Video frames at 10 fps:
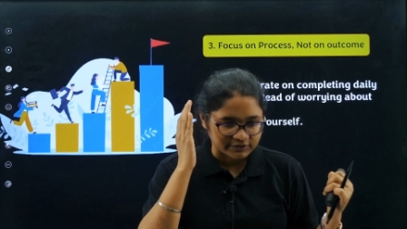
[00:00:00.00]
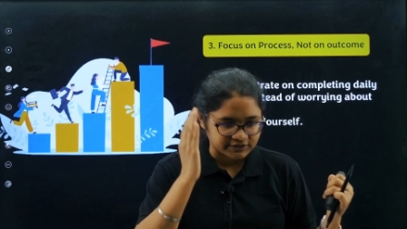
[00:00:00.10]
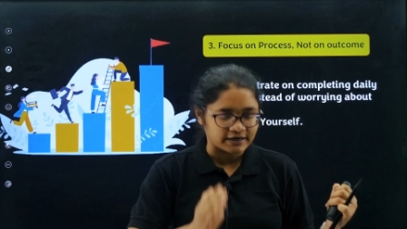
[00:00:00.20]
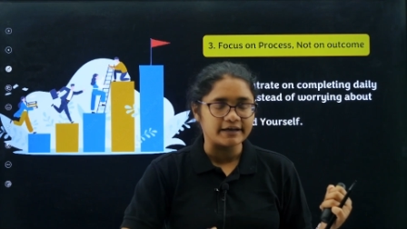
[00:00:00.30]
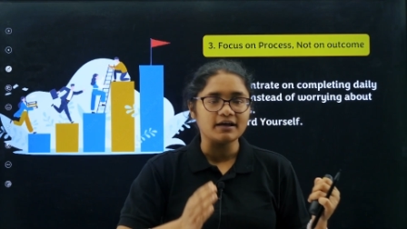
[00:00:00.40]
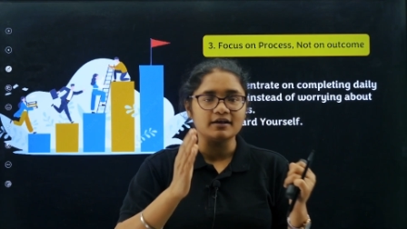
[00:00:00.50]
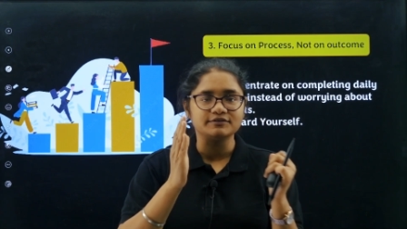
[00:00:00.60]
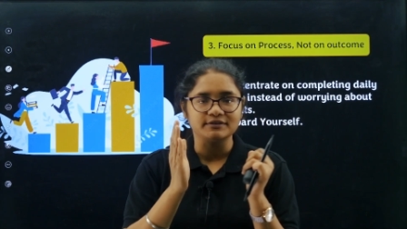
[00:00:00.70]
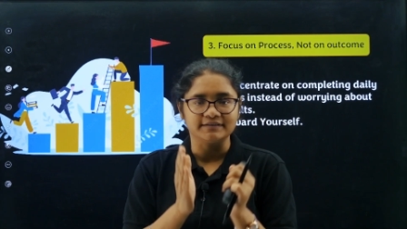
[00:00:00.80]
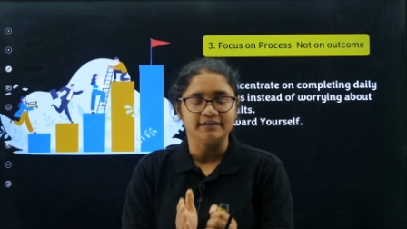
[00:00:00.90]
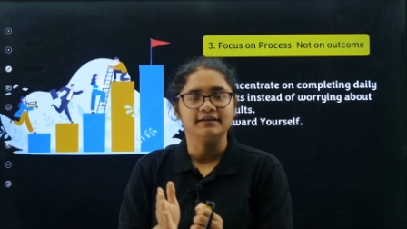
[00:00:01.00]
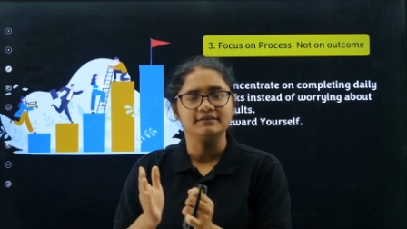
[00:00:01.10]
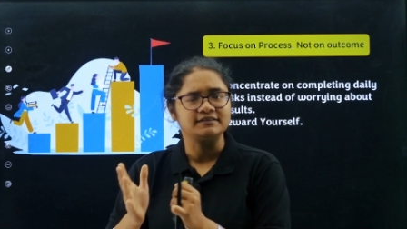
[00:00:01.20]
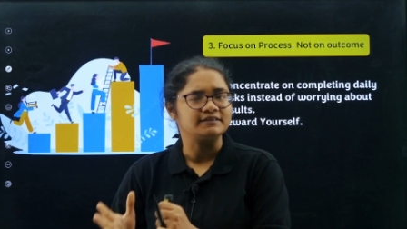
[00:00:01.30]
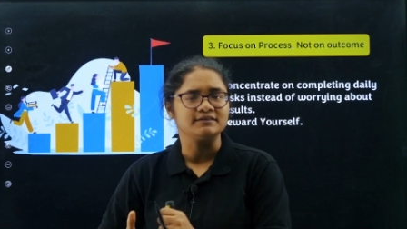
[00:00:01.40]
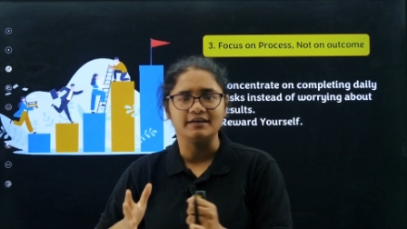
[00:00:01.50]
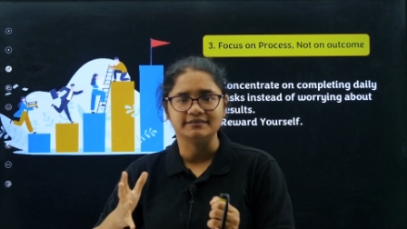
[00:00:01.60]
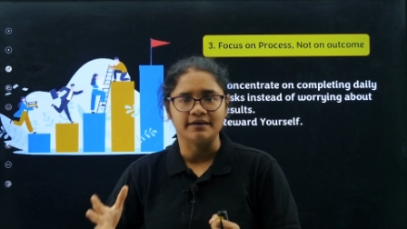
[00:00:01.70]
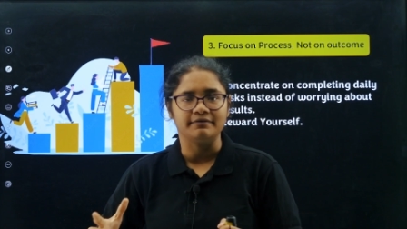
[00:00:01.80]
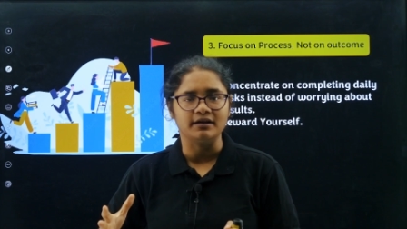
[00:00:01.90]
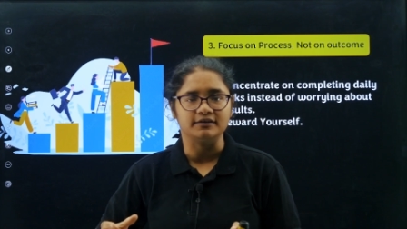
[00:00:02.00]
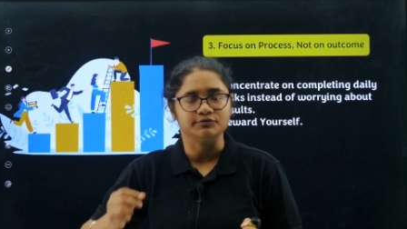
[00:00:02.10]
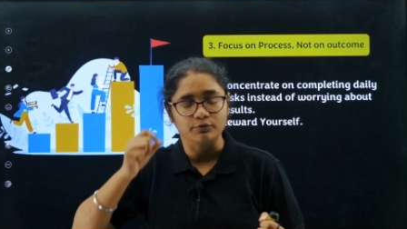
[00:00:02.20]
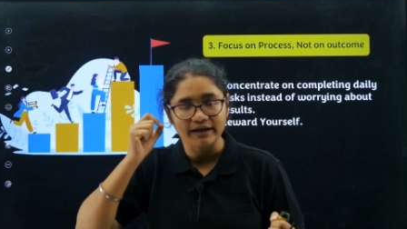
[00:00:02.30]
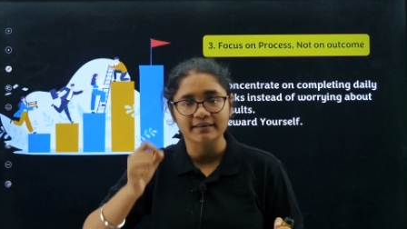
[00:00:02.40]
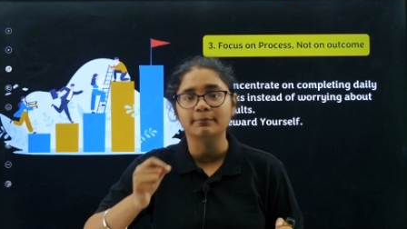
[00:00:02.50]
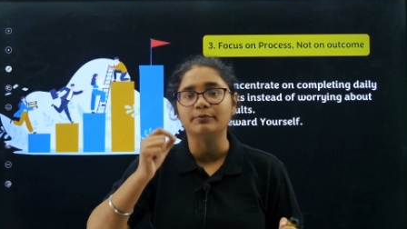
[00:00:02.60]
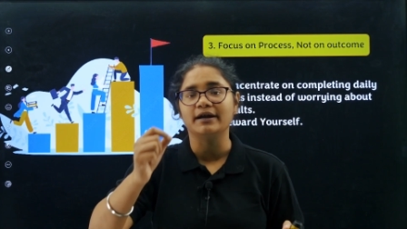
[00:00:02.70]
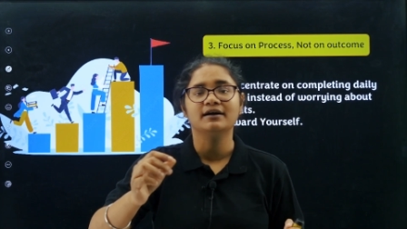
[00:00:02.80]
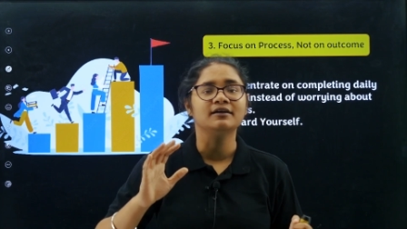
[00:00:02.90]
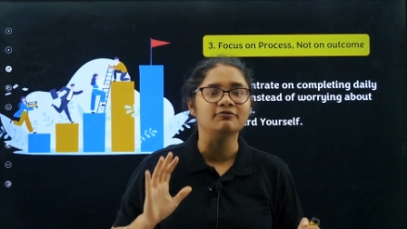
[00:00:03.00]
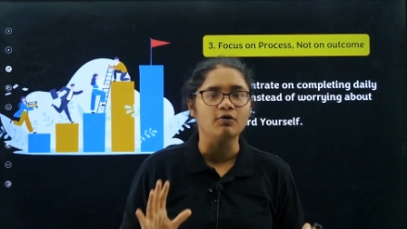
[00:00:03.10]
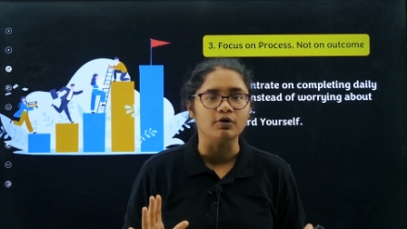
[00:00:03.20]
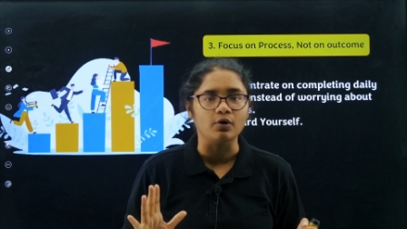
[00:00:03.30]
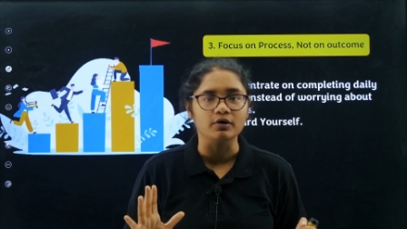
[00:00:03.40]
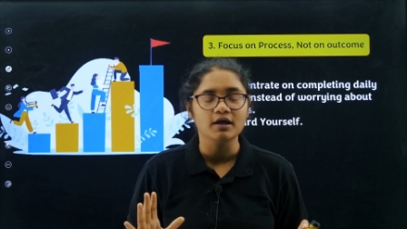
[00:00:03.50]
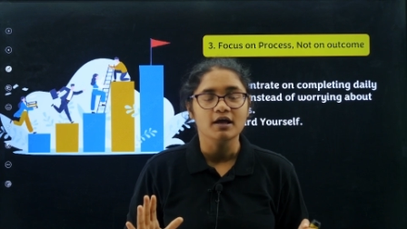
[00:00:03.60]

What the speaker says: study hours you're sitting, 6 hours, 7 hours, were they productive or not?